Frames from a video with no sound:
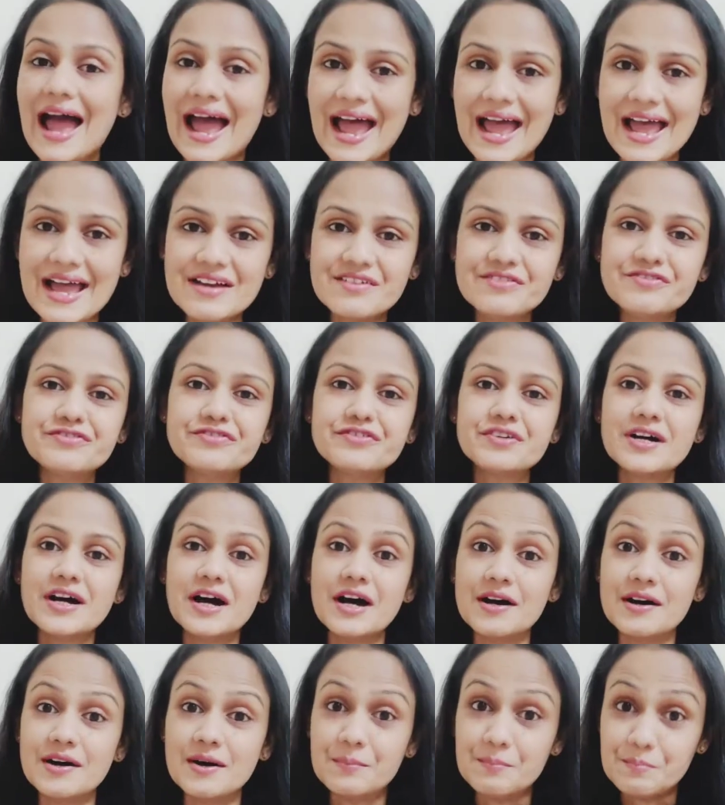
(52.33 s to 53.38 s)
have
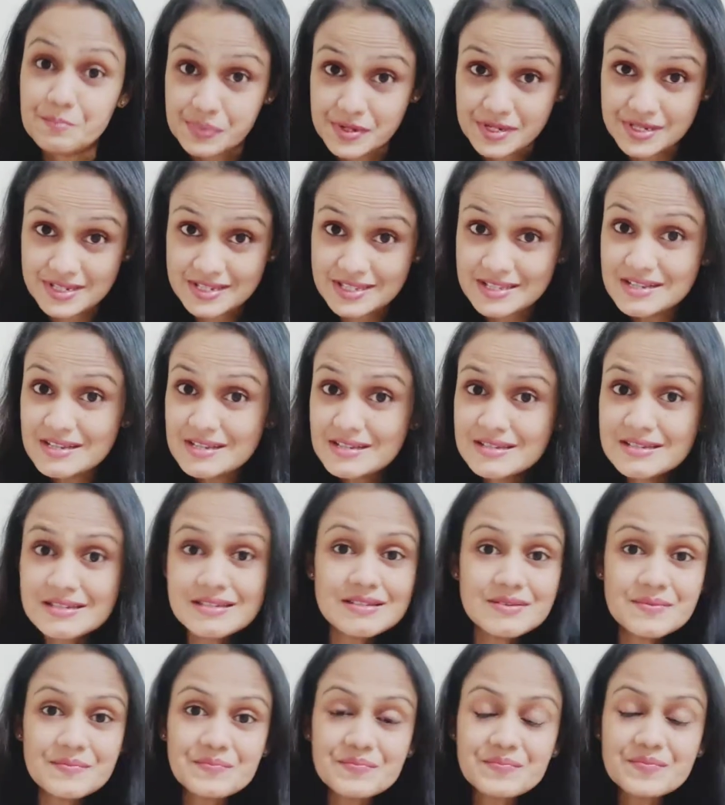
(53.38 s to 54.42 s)
a
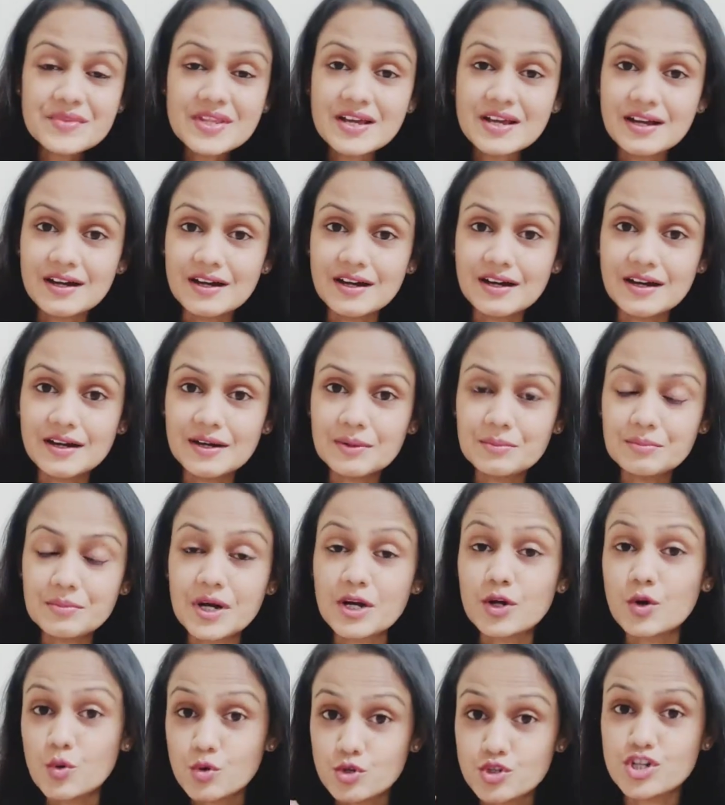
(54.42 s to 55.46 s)
business,
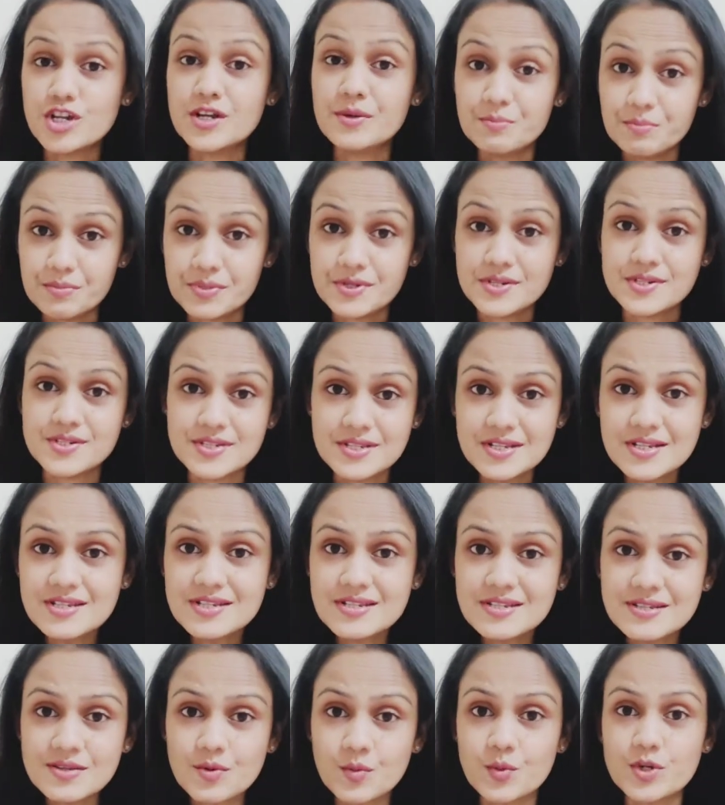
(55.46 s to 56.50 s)
a coaching
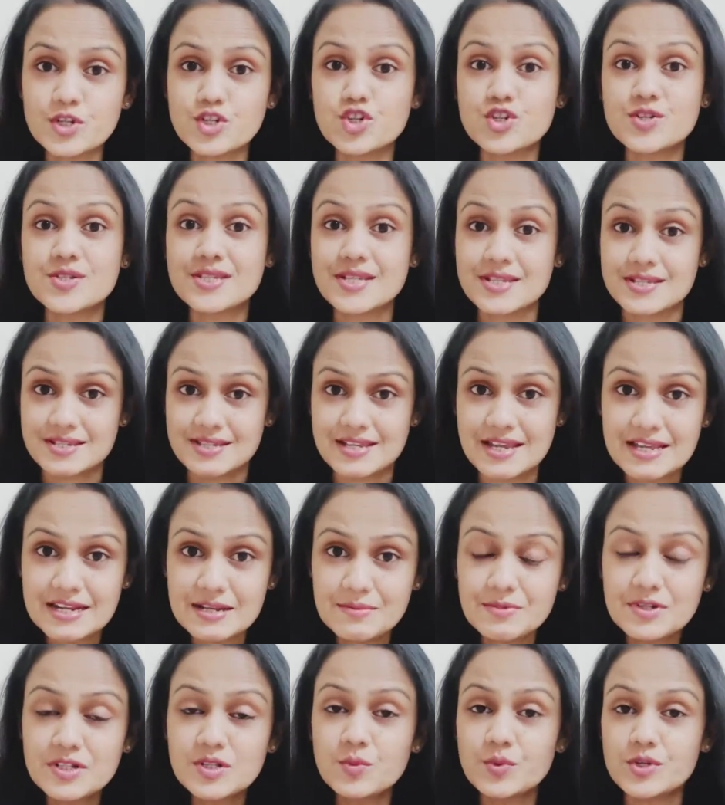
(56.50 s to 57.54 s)
business which is
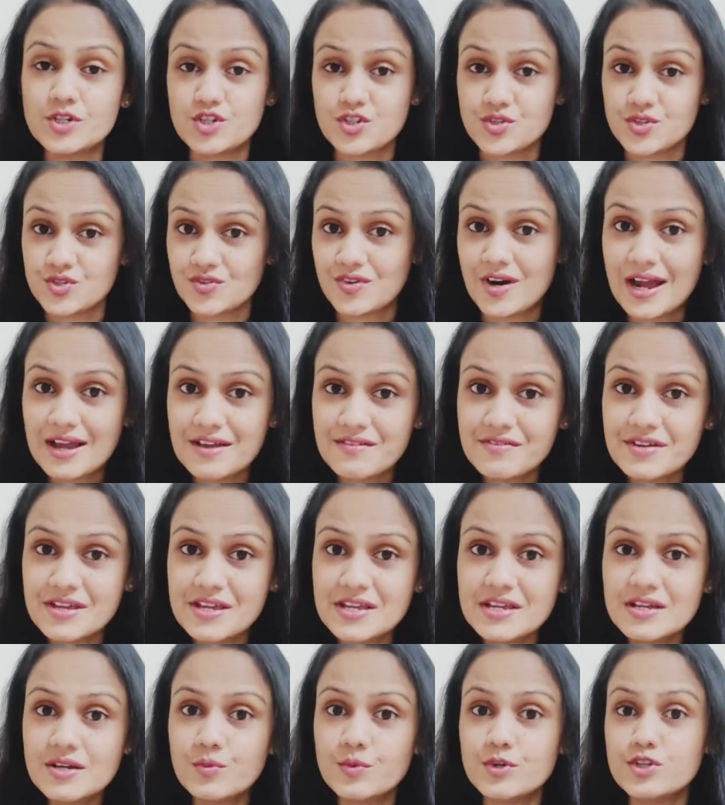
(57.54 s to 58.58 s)
sustainable, which is
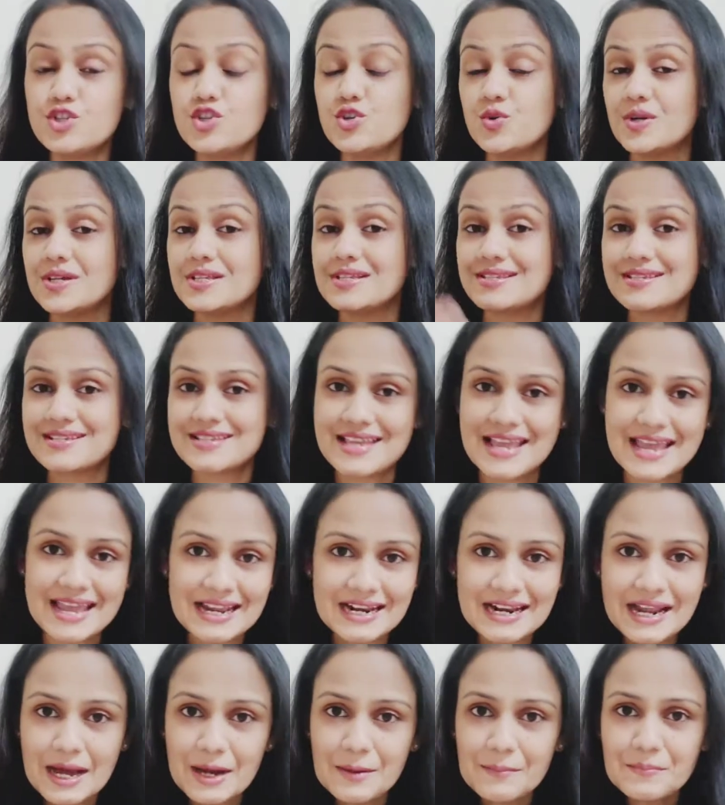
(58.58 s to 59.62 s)
thriving, which you can
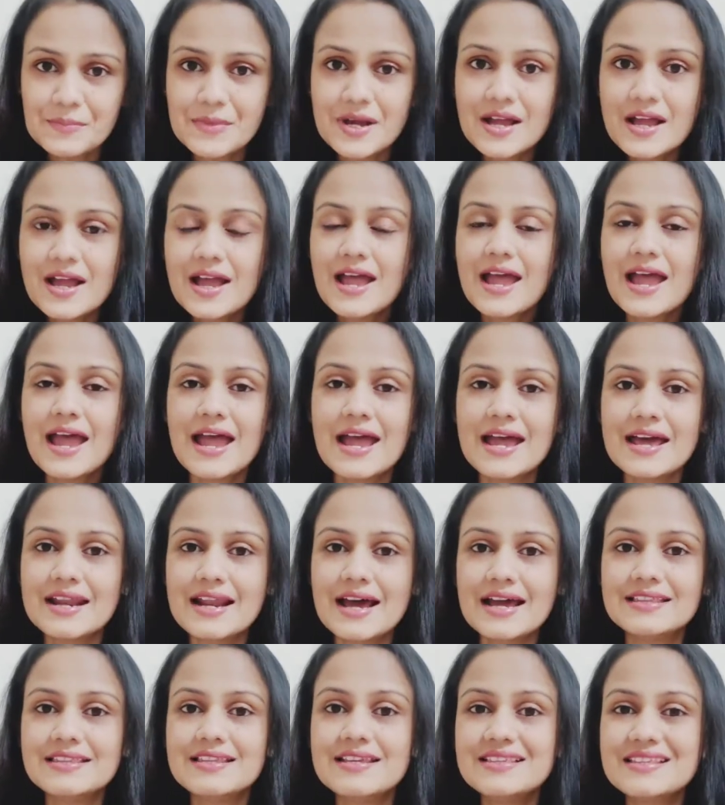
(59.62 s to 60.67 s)
scale up.
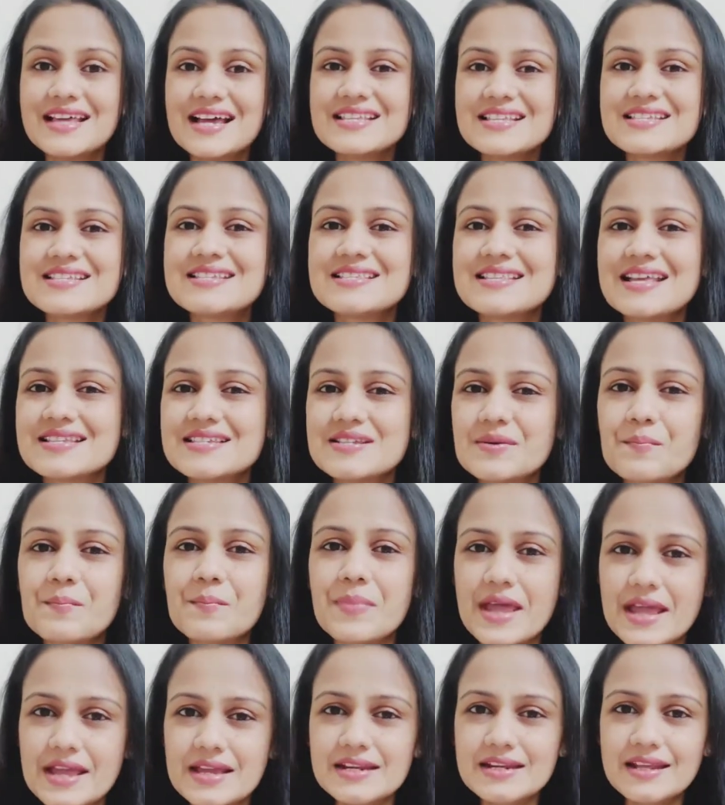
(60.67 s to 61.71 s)
And I think that's a
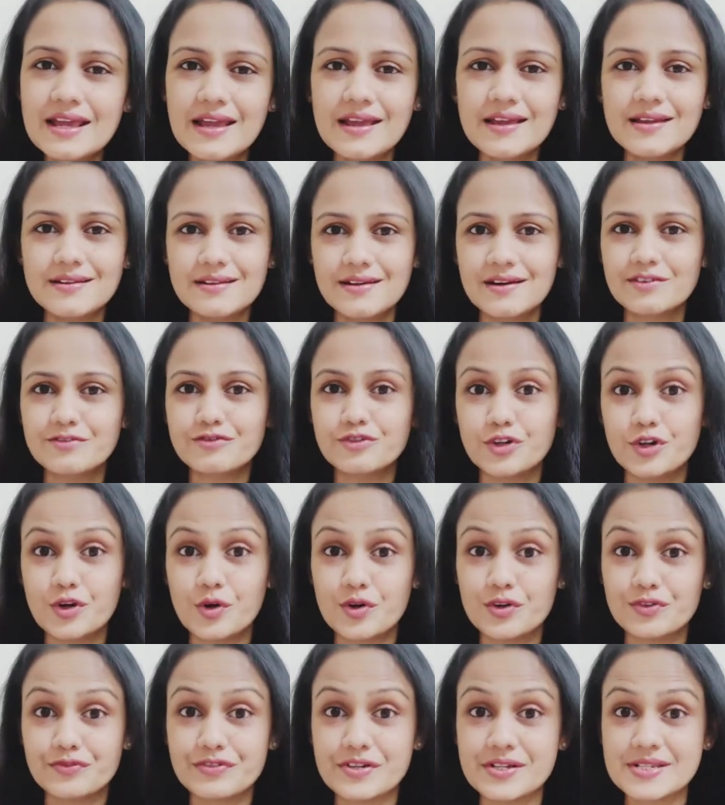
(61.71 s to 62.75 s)
pain area for a
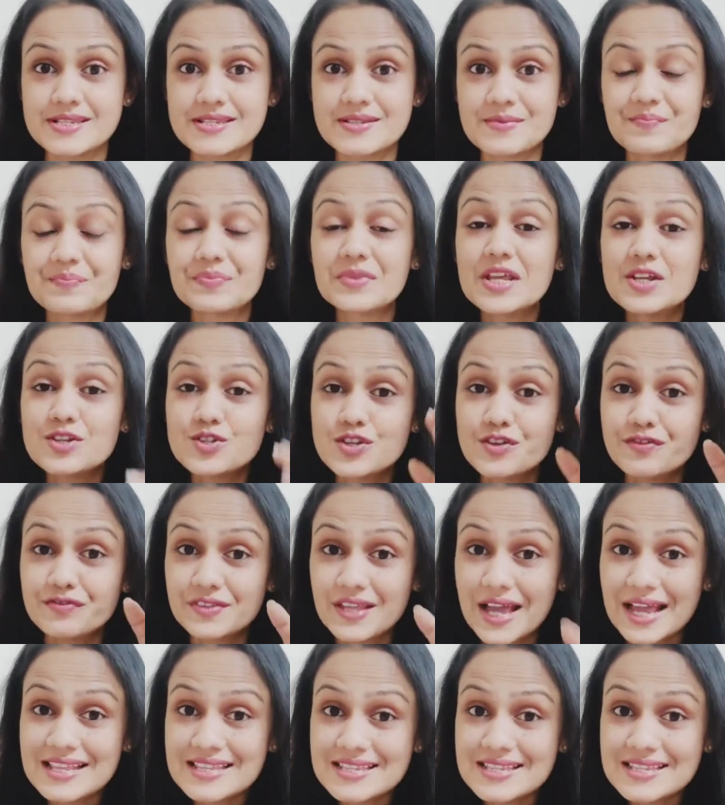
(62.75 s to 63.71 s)
lot of us. So if